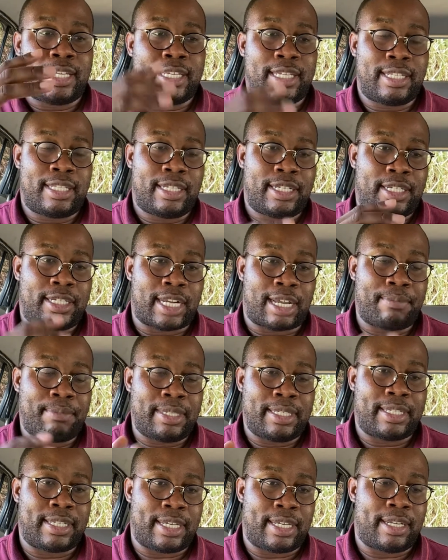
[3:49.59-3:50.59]

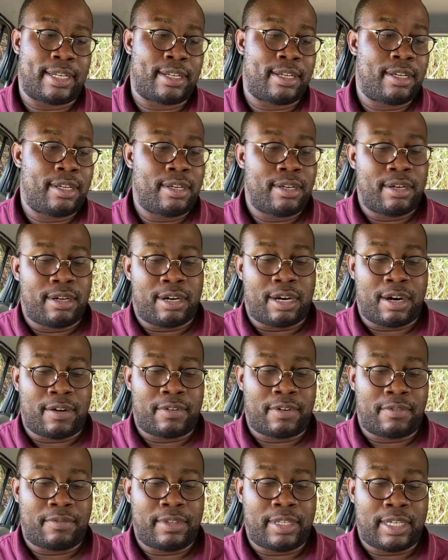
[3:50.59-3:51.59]
shamisen off
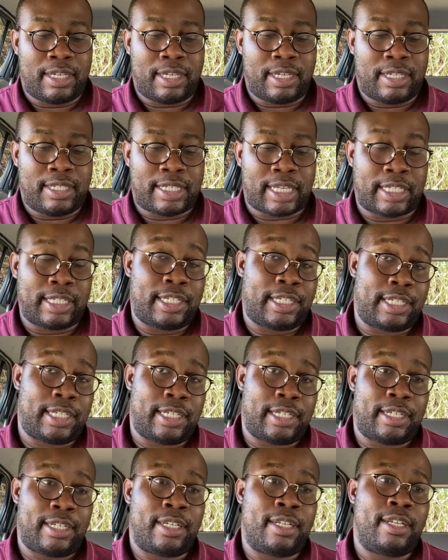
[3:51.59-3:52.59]
of the
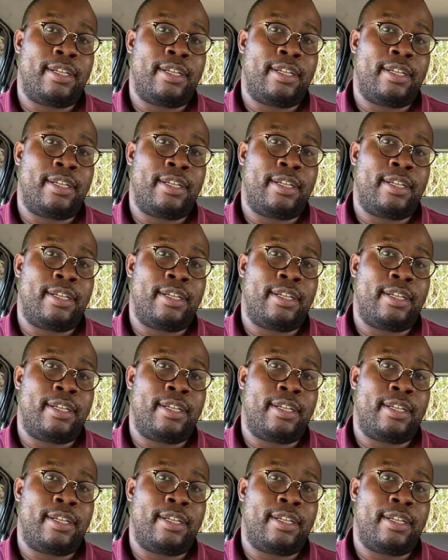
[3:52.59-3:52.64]
Sanshin,